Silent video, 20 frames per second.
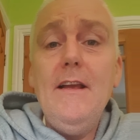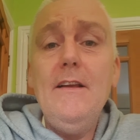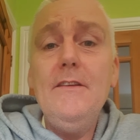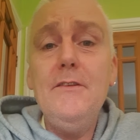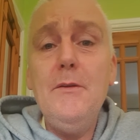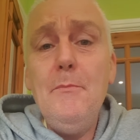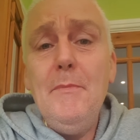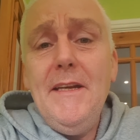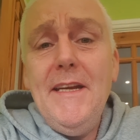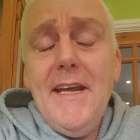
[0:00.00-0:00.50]

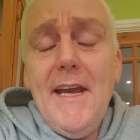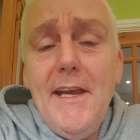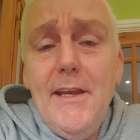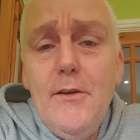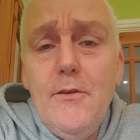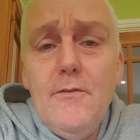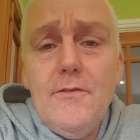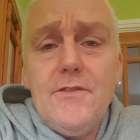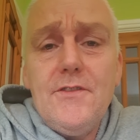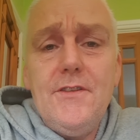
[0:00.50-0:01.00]
minute I
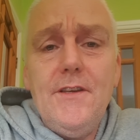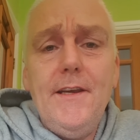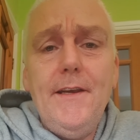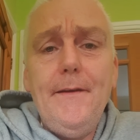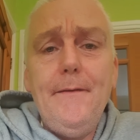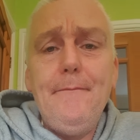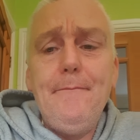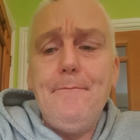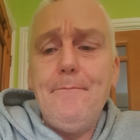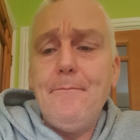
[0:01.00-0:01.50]
hooked
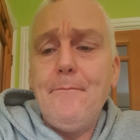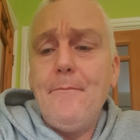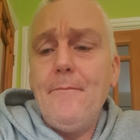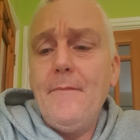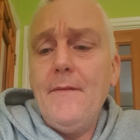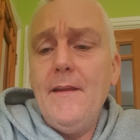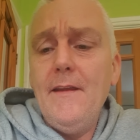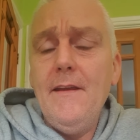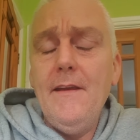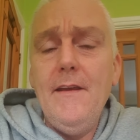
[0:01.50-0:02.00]
it,
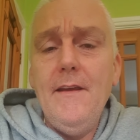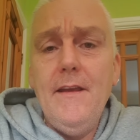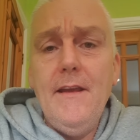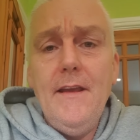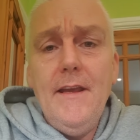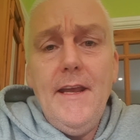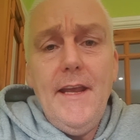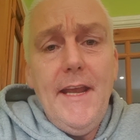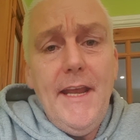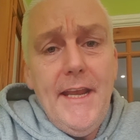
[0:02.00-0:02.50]

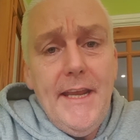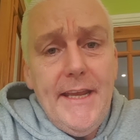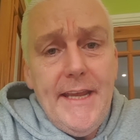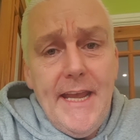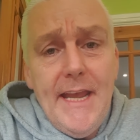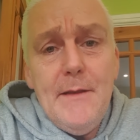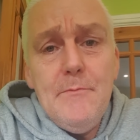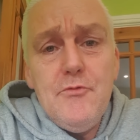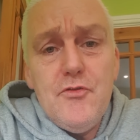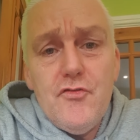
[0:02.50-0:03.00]
it
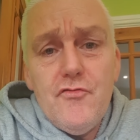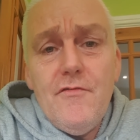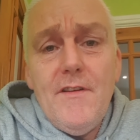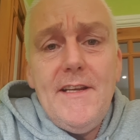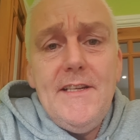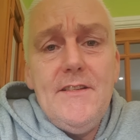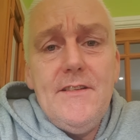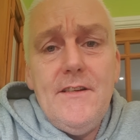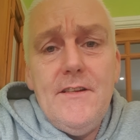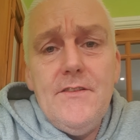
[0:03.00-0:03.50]
came
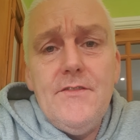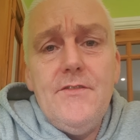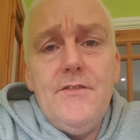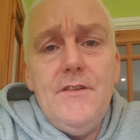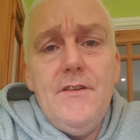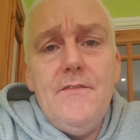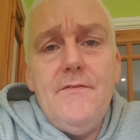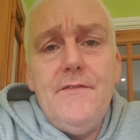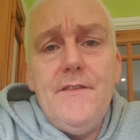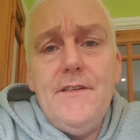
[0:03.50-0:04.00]
straight to the
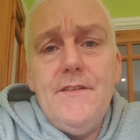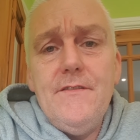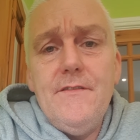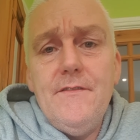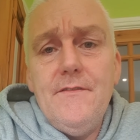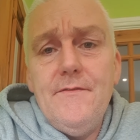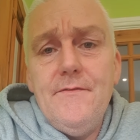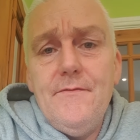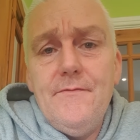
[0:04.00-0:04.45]
surface.